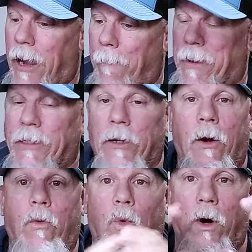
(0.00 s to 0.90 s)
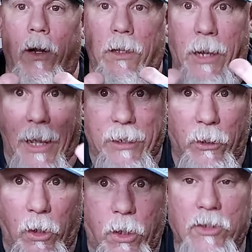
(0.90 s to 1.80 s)
But there were a lot of
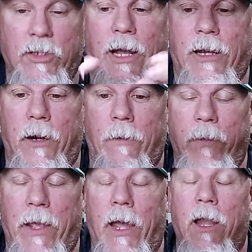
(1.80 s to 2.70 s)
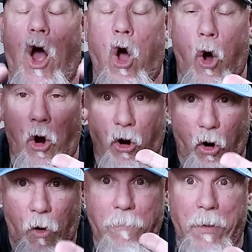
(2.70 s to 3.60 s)
logs down there and a
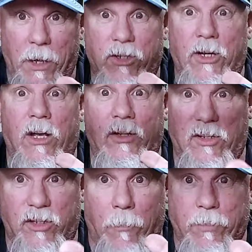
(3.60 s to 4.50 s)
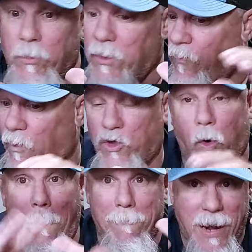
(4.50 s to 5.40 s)
whole bunch of stumps. It was a
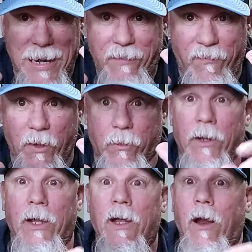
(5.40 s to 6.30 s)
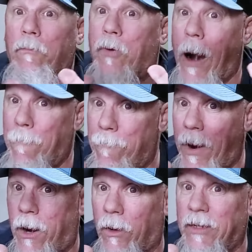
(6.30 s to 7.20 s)
virtual minefield,
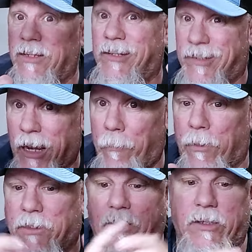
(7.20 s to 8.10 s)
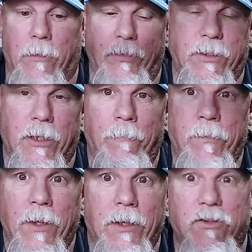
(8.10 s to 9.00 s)
primarily cypress stumps.
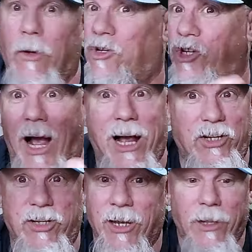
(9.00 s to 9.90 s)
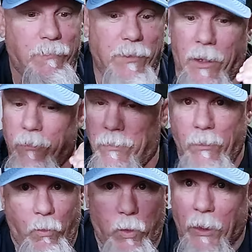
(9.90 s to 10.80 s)
So Josh, you know,
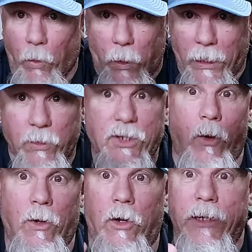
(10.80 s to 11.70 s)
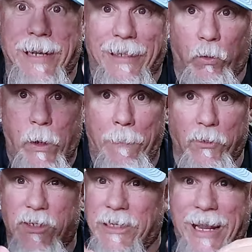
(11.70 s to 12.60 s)
when the wind was going on, you got the
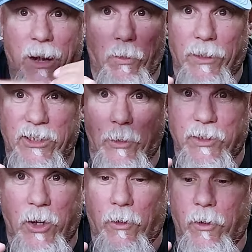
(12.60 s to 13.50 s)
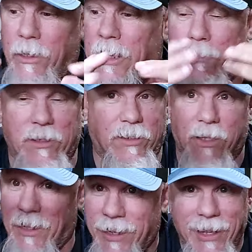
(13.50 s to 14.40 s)
ripples and you can't really see what's going on. He must
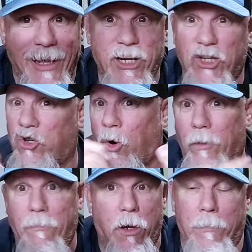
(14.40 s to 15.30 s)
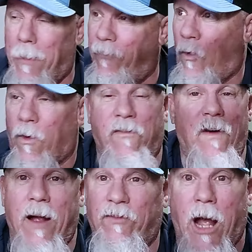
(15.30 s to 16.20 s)
have hit his trolling motor about 4 or
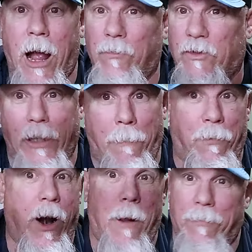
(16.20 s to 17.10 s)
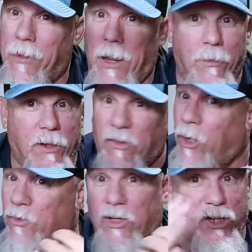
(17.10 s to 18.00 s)
5 times with that prop, and I
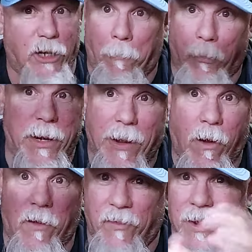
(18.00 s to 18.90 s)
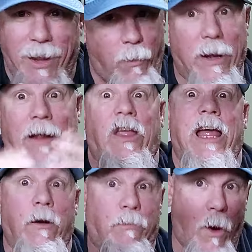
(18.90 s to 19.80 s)
thought it was just going to break off, and we're going to have to
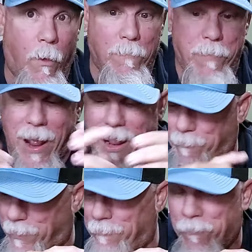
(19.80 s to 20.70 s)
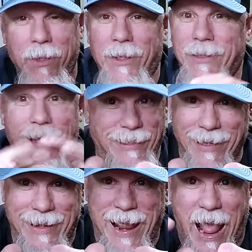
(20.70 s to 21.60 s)
end up rowing back. But that
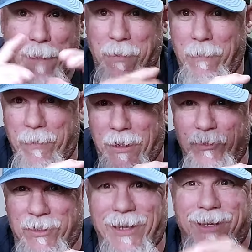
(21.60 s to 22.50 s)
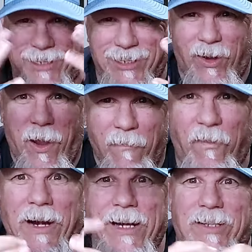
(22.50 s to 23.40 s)
didn't happen. But it's just
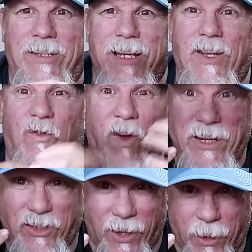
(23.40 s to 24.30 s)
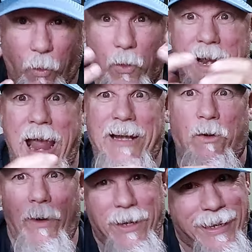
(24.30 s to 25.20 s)
funny to see his face react
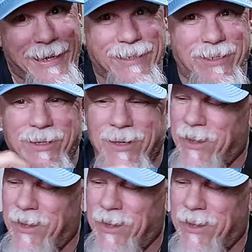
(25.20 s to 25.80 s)
when it hits.